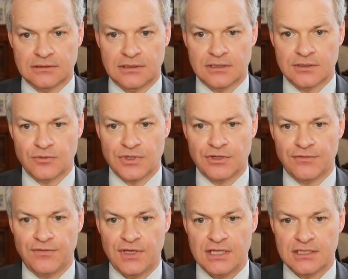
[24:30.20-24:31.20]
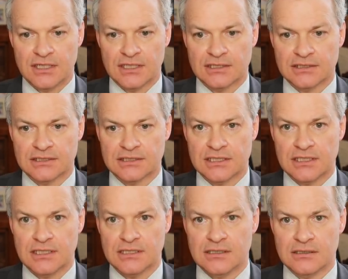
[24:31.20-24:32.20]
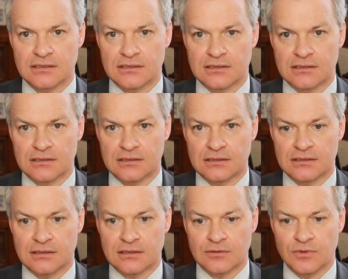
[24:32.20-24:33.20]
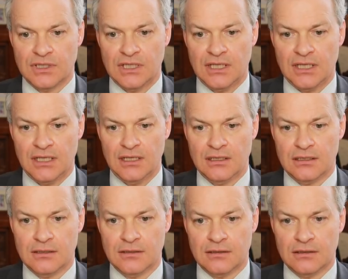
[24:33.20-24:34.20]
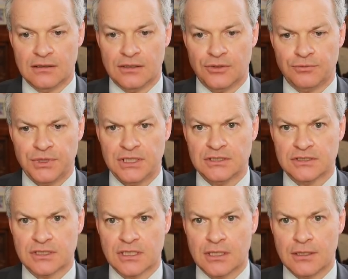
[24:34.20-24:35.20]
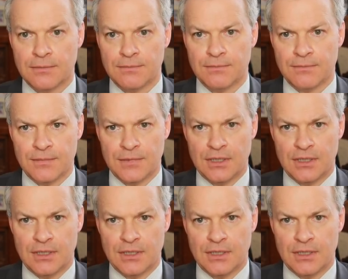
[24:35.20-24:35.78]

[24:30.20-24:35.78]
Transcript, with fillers: Nothing with the V that I can see. Nothing with the E. No P's to come.